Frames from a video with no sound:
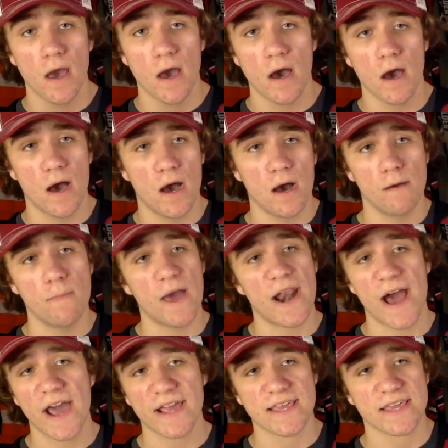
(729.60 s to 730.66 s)
And
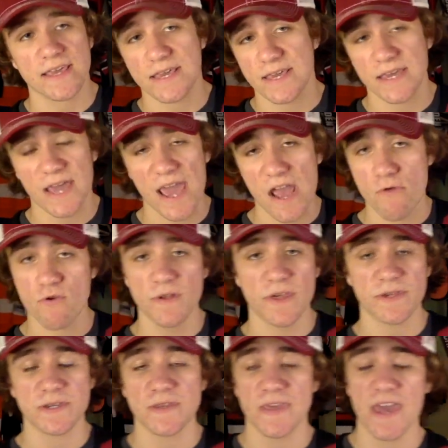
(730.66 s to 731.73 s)
I can't really
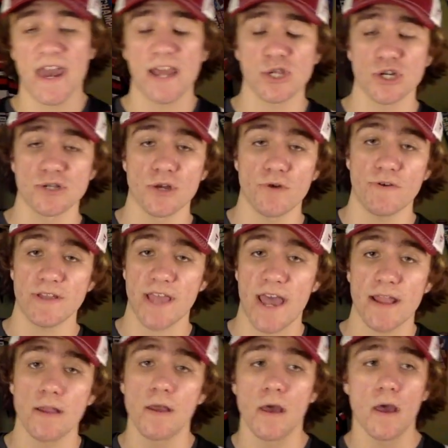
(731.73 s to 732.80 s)
see the NHL doing that.